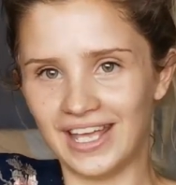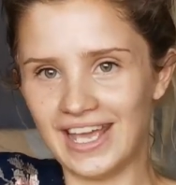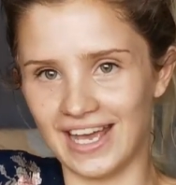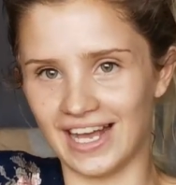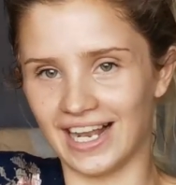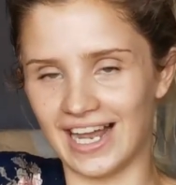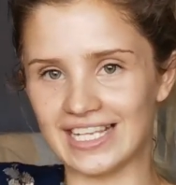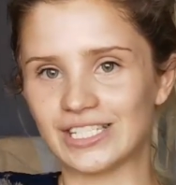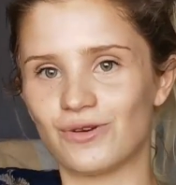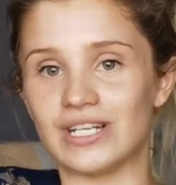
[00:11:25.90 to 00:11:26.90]
here,
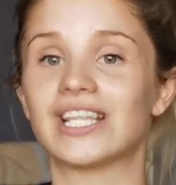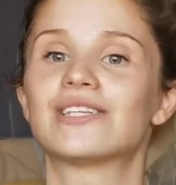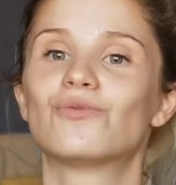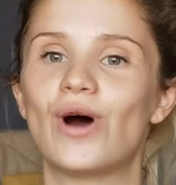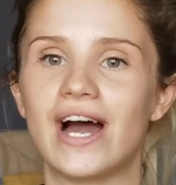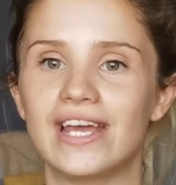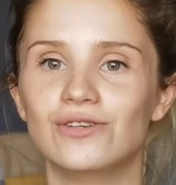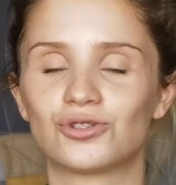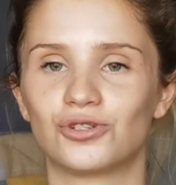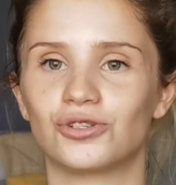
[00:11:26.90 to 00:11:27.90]
like squished. That's why you
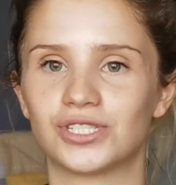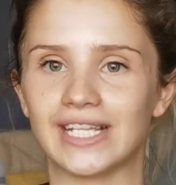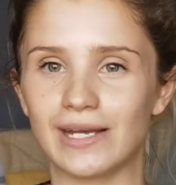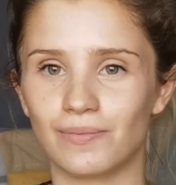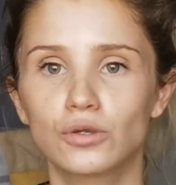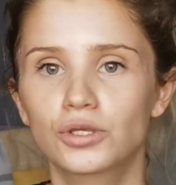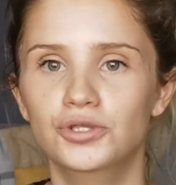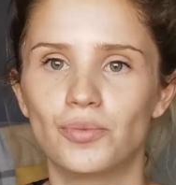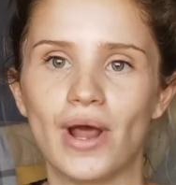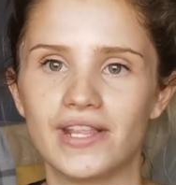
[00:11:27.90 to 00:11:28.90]
struggle to you
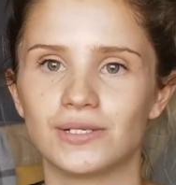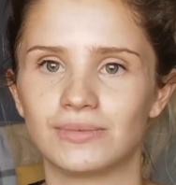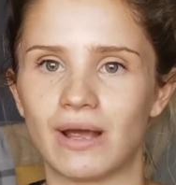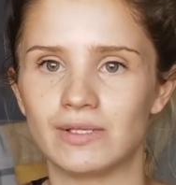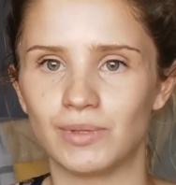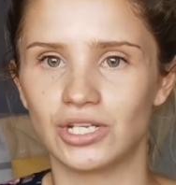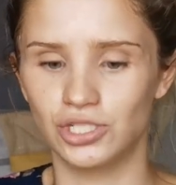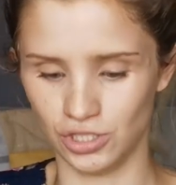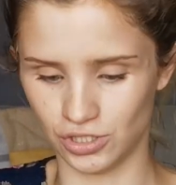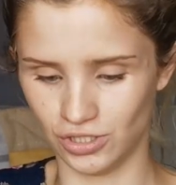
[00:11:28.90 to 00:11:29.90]
lose your breath sometimes,
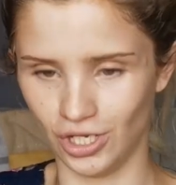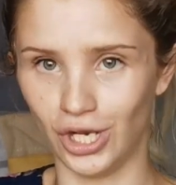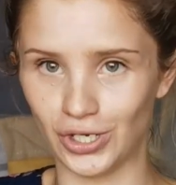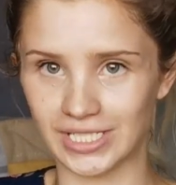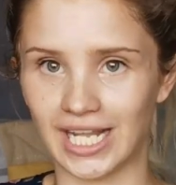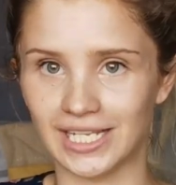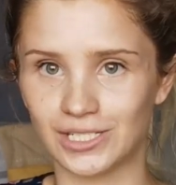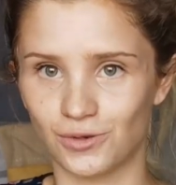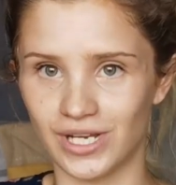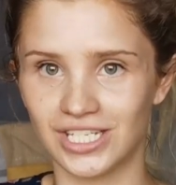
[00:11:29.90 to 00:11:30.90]
because your lungs are like
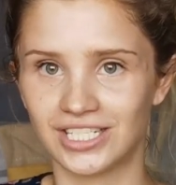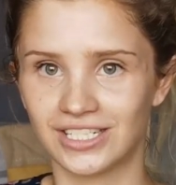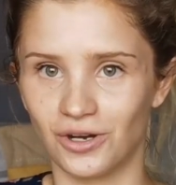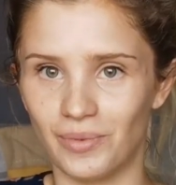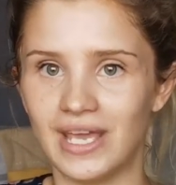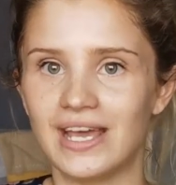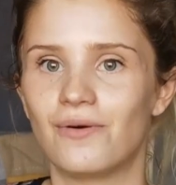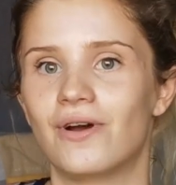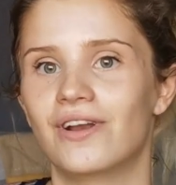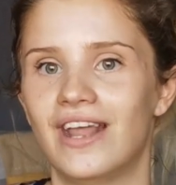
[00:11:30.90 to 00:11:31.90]
squished up
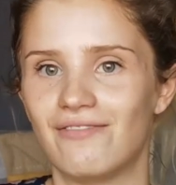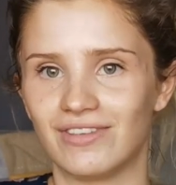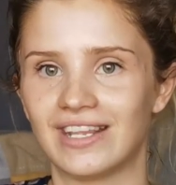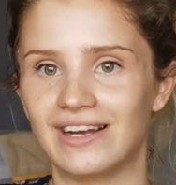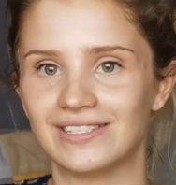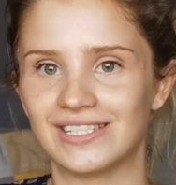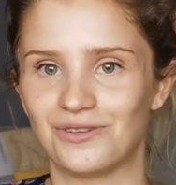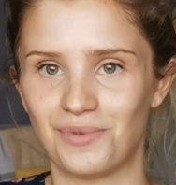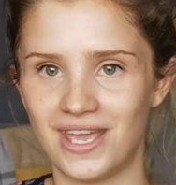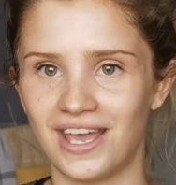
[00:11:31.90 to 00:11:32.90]
here and everything else is
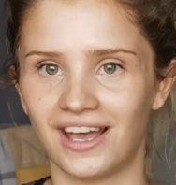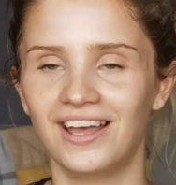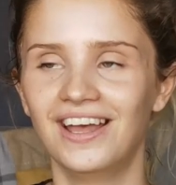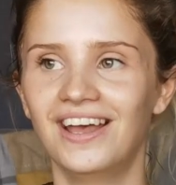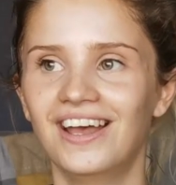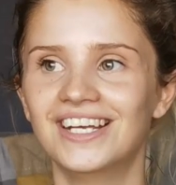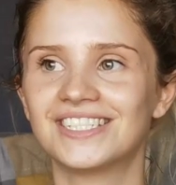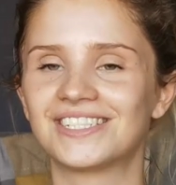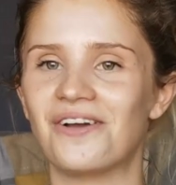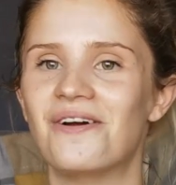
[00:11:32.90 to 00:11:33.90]
up here.
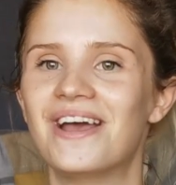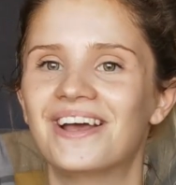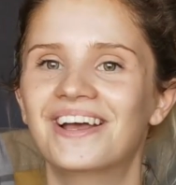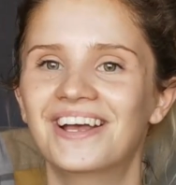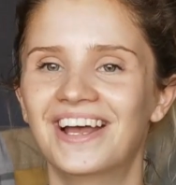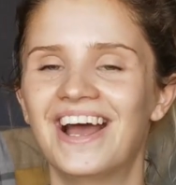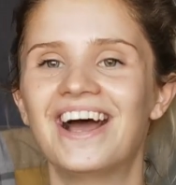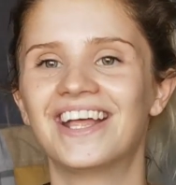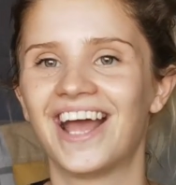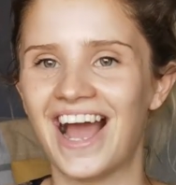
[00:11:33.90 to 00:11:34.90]
So
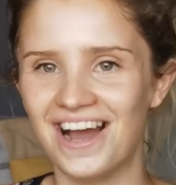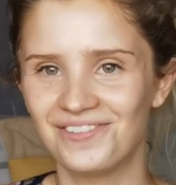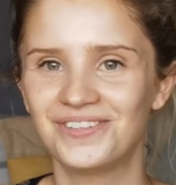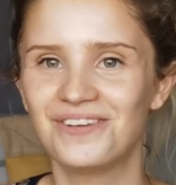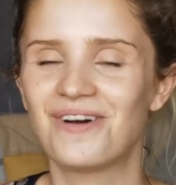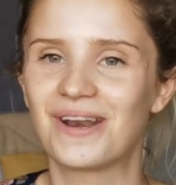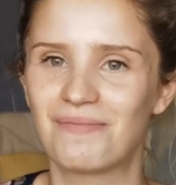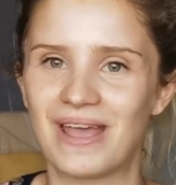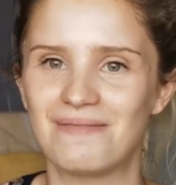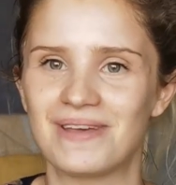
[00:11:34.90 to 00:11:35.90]
after you've had a
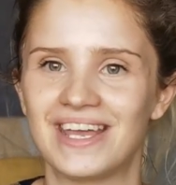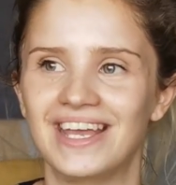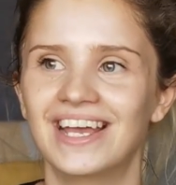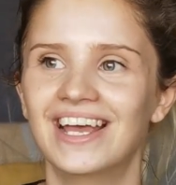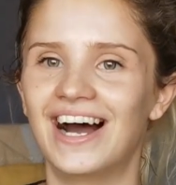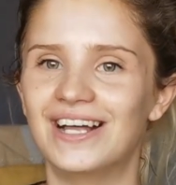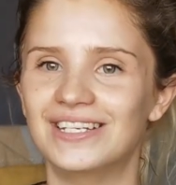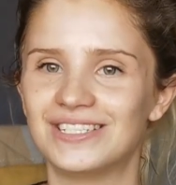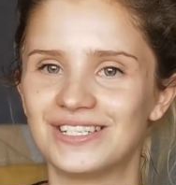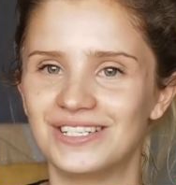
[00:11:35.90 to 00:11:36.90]
baby,
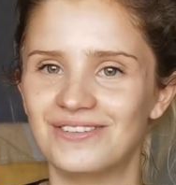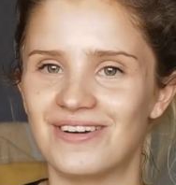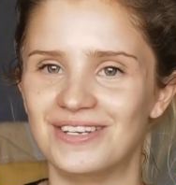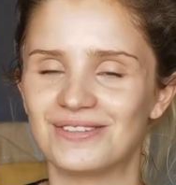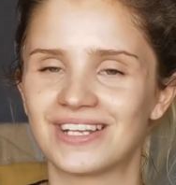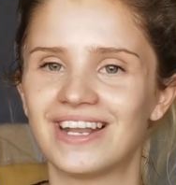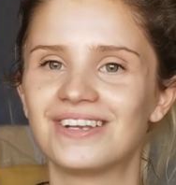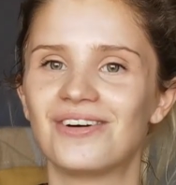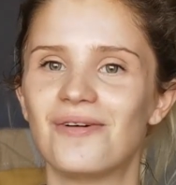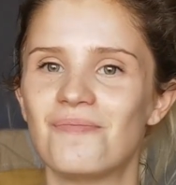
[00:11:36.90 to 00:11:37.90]
and when you
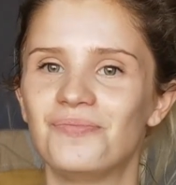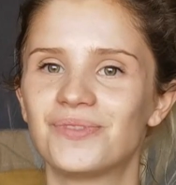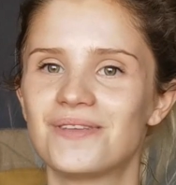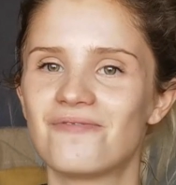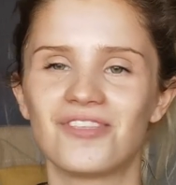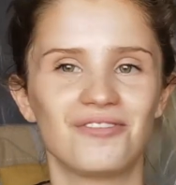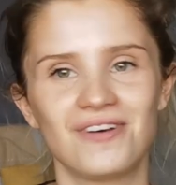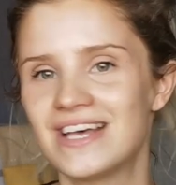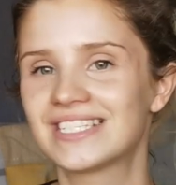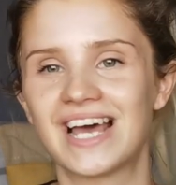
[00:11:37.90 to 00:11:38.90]
stand up for the
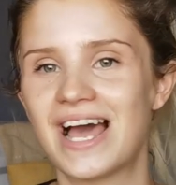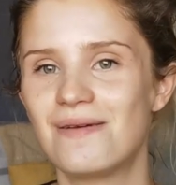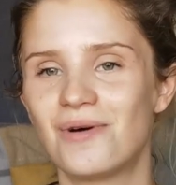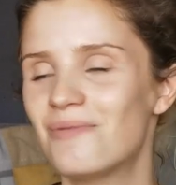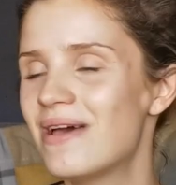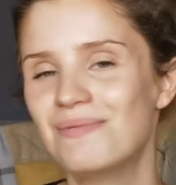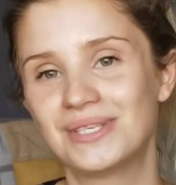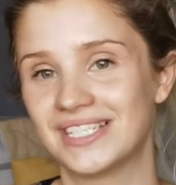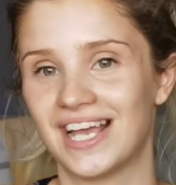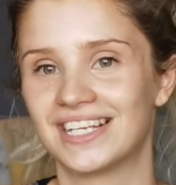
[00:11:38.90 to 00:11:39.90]
first time, or maybe
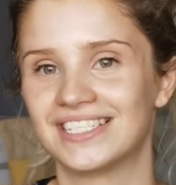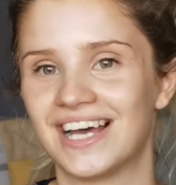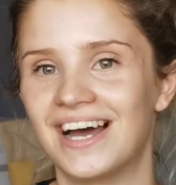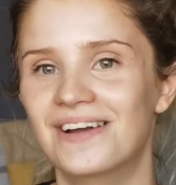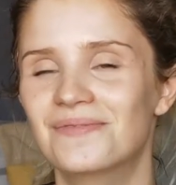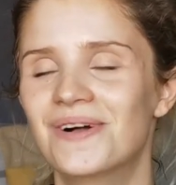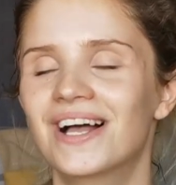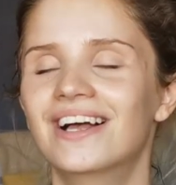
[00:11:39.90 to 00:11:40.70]
the second time,